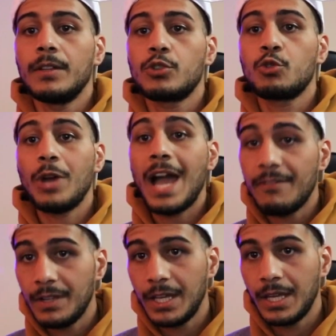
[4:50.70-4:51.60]

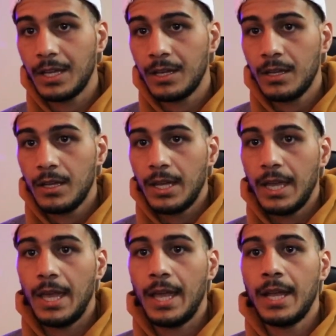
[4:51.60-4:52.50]
traveling.
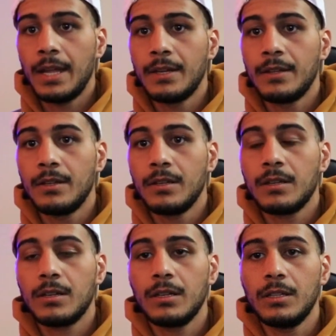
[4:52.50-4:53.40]
And,
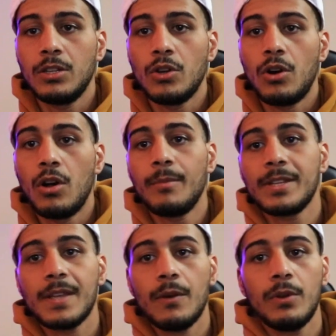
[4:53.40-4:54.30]
you know,
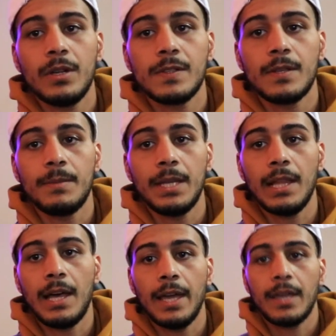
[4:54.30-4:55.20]
almost I want it to be
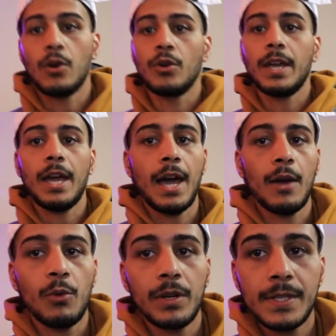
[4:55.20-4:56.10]
like, okay, I
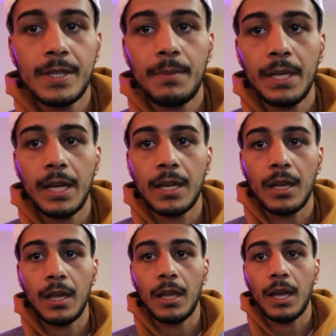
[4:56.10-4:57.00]
want it to be like
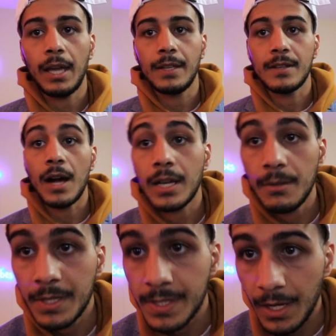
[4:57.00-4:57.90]
a
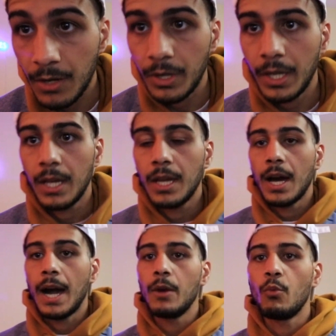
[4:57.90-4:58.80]
documentary.
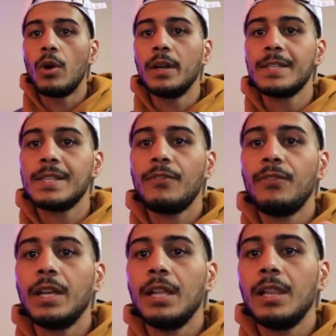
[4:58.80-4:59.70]
I want it to
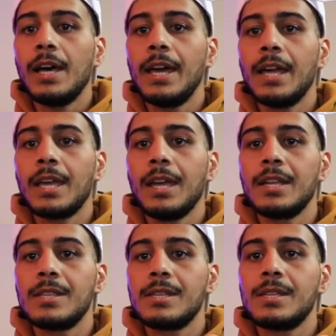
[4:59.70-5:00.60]
feel like
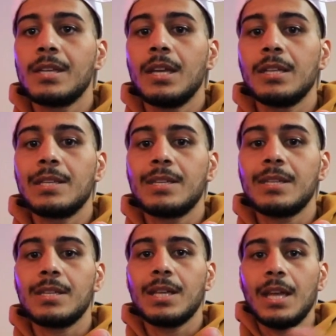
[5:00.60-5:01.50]
it's
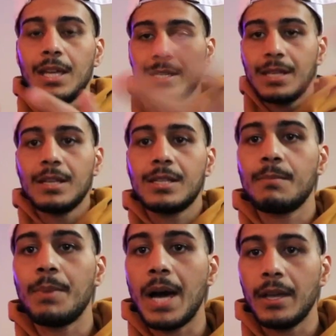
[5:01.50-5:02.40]
in its
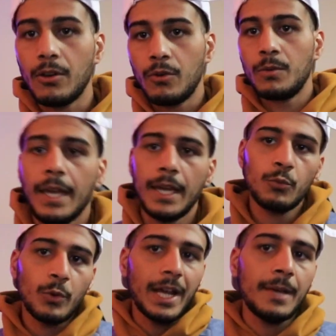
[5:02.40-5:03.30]
bio. And
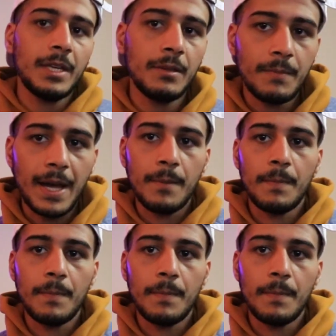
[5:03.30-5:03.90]
what I mean by